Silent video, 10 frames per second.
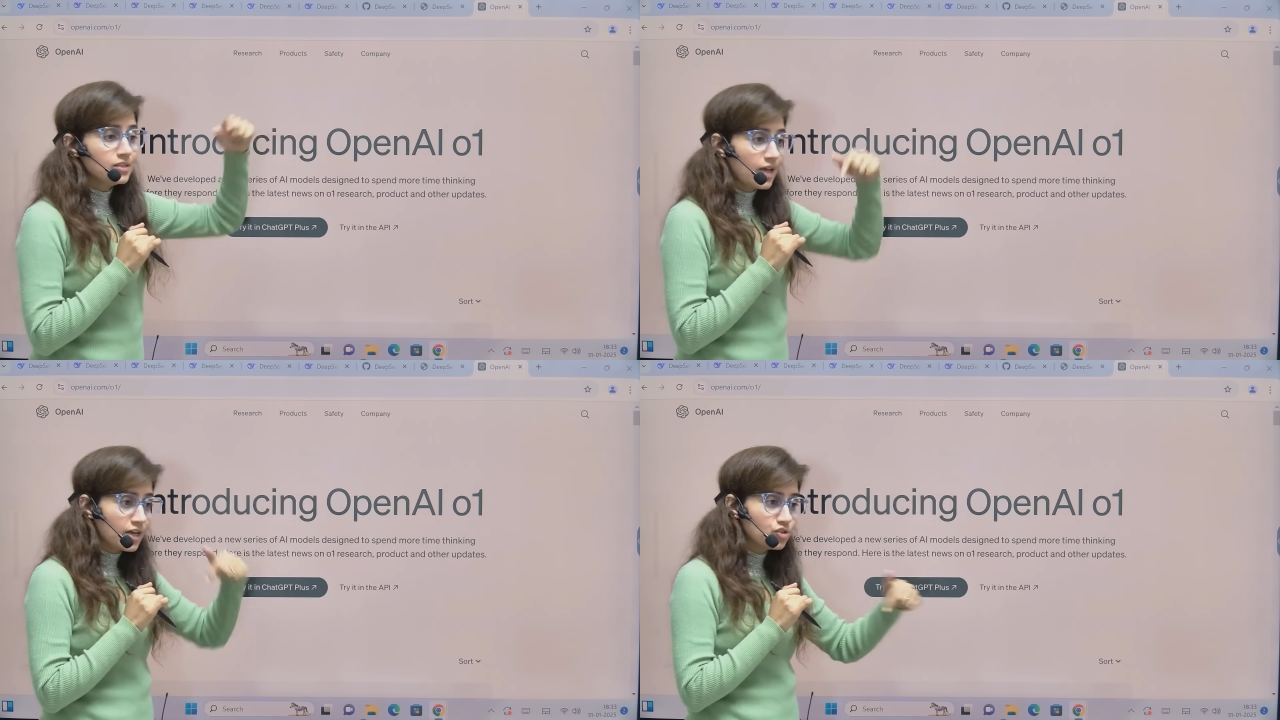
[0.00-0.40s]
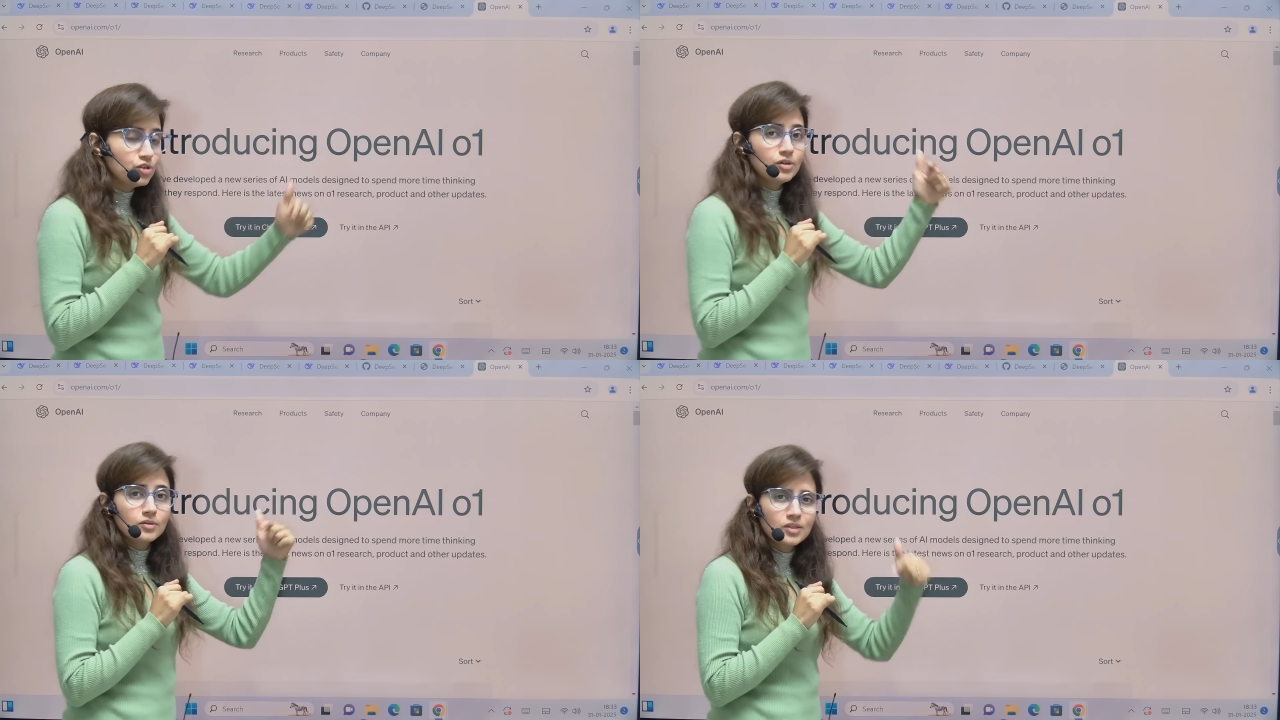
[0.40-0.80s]
it's
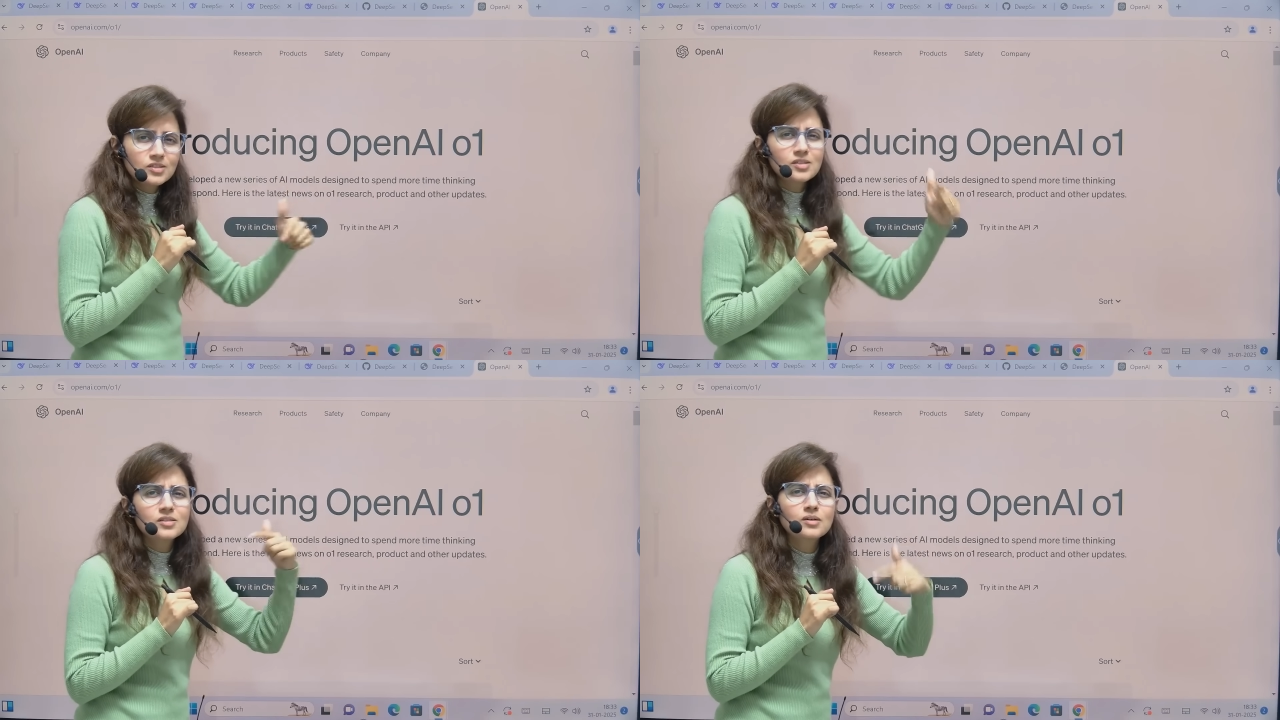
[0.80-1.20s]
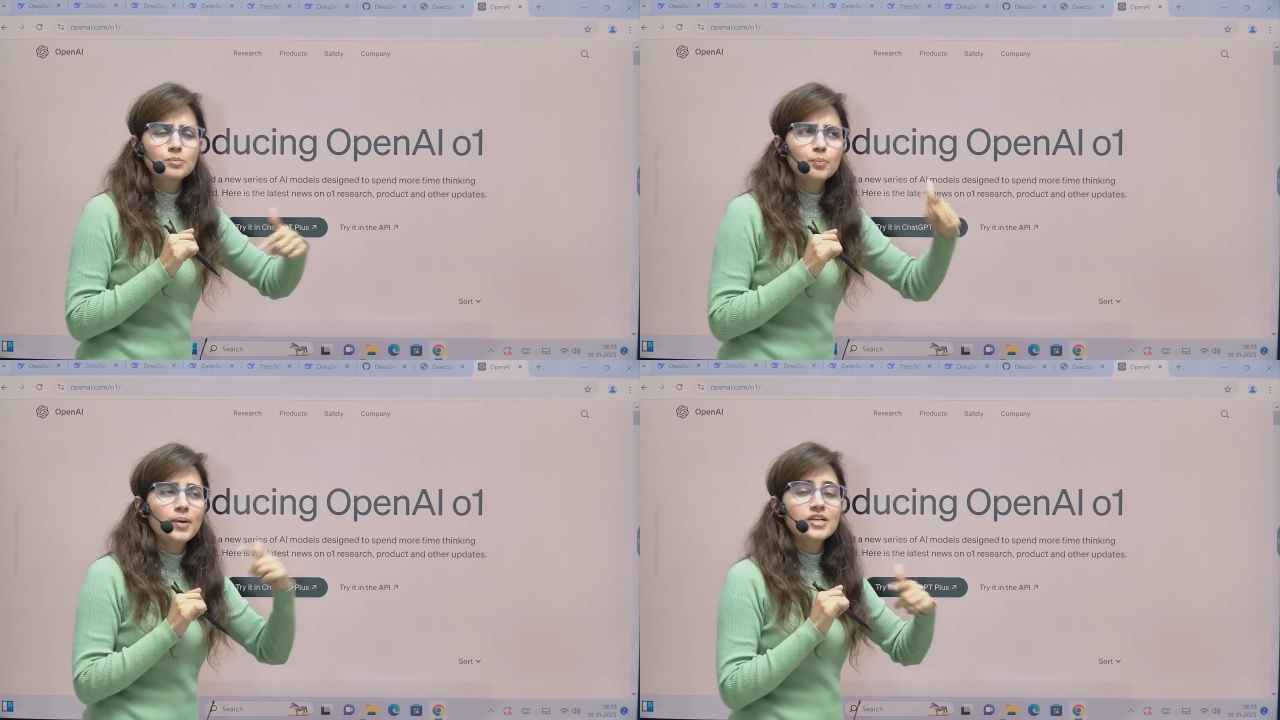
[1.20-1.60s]
actually, this is the
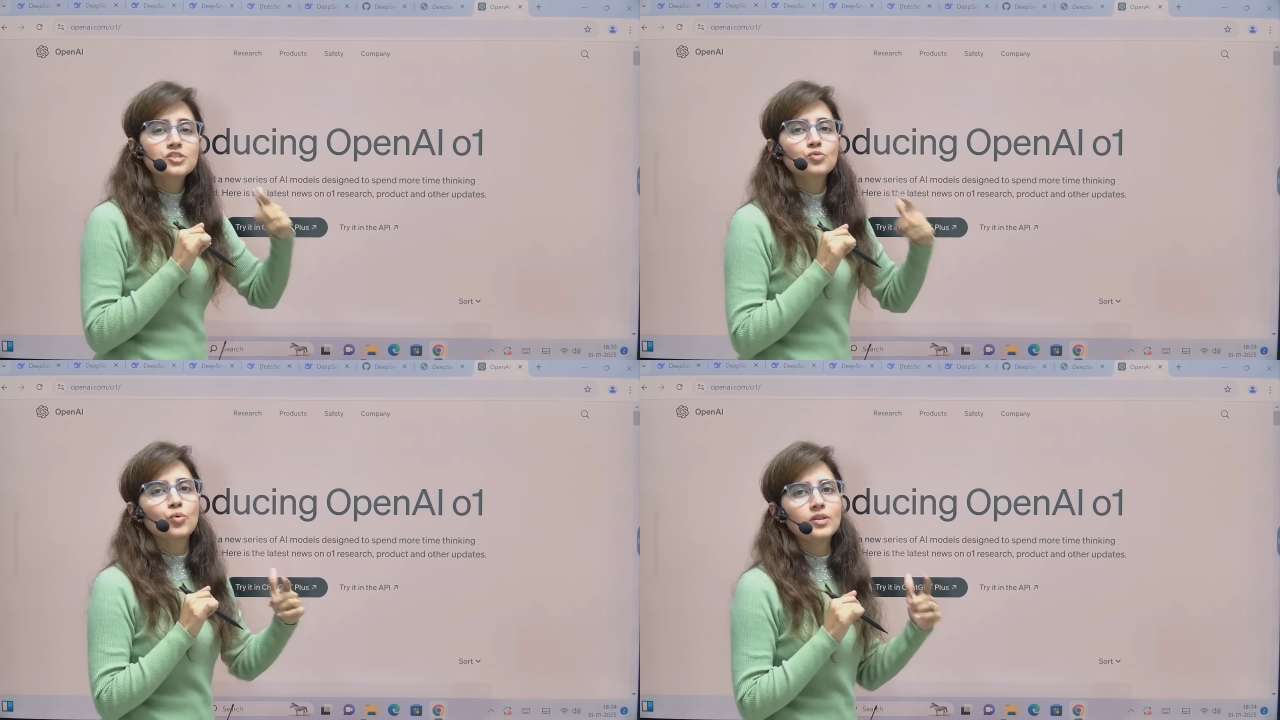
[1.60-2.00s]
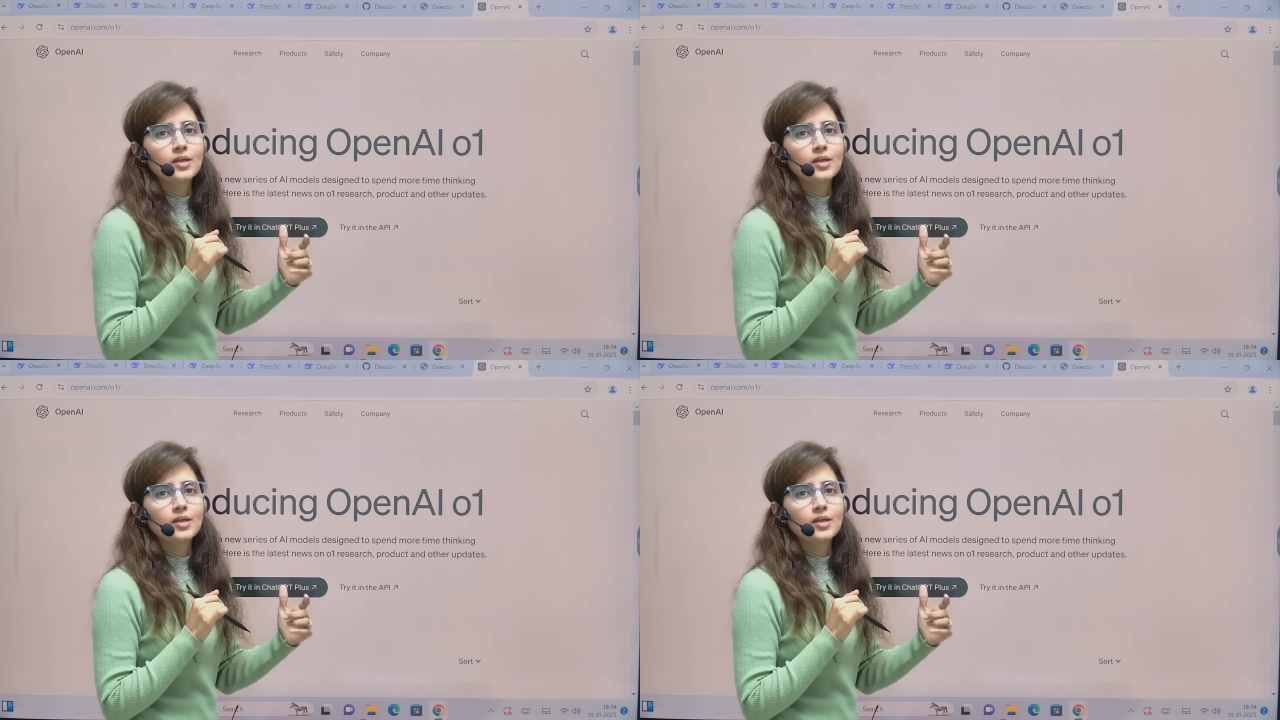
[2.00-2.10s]
best way.